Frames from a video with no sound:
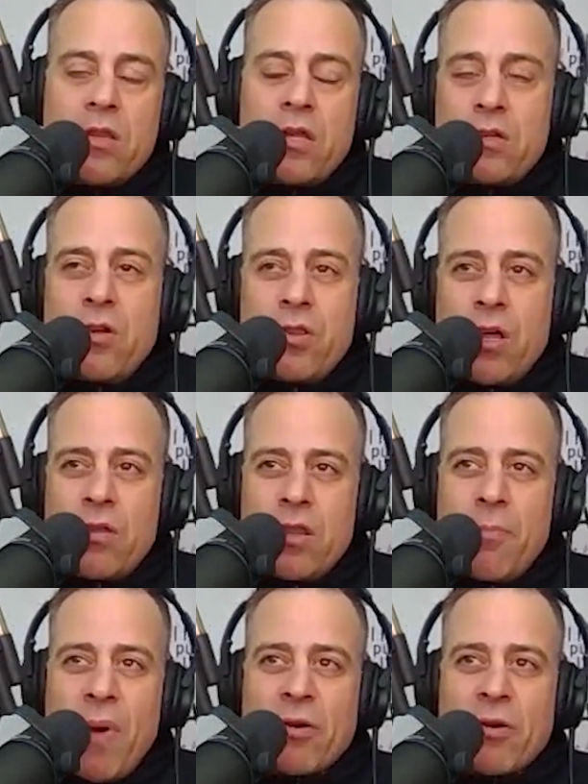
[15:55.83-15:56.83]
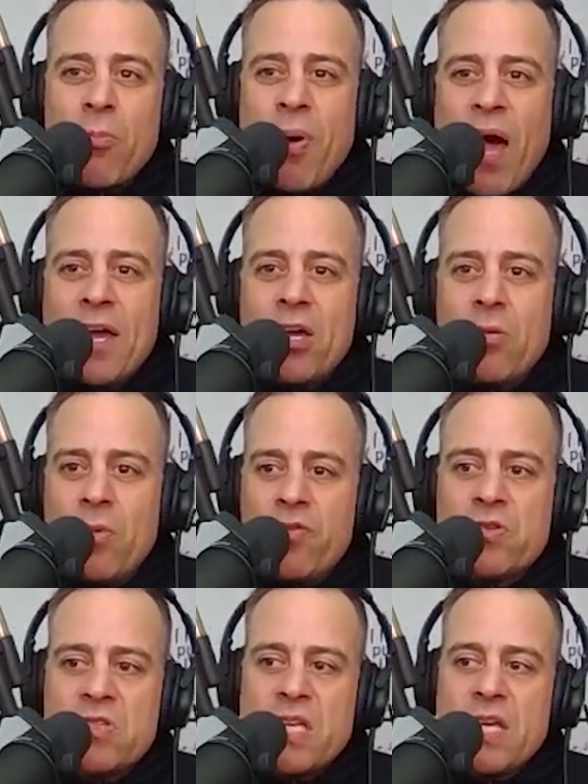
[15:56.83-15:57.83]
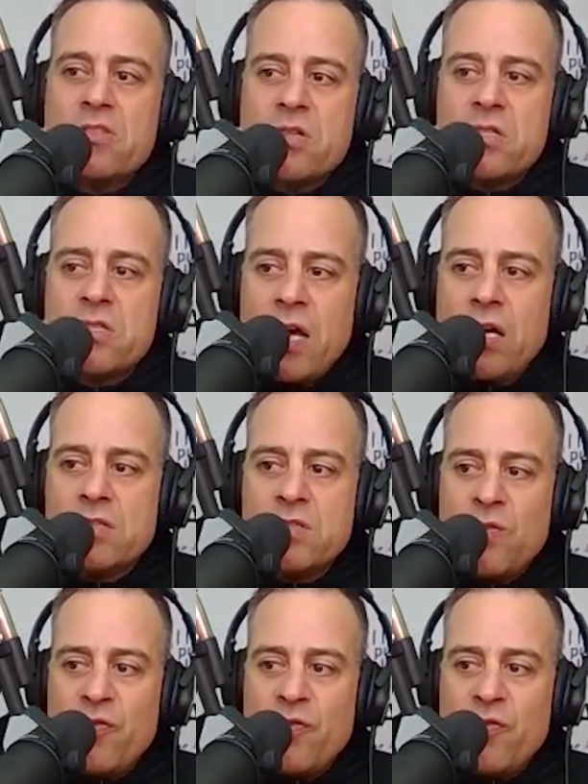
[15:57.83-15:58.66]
the microbiome of those cancer cells